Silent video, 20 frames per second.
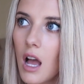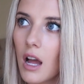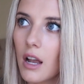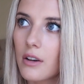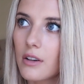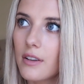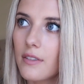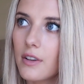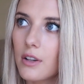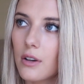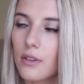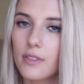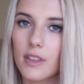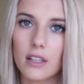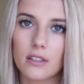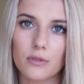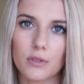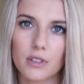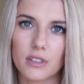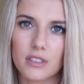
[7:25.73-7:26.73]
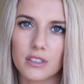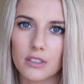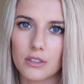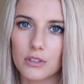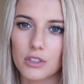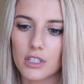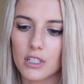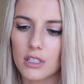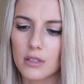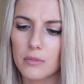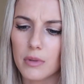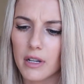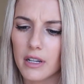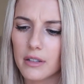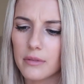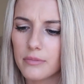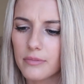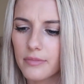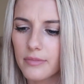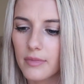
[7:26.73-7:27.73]
I don't even know if that's real sushi,
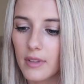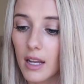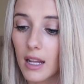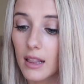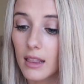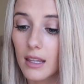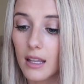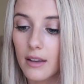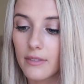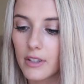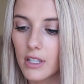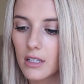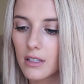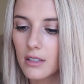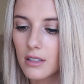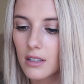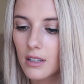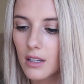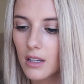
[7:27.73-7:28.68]
but I love it.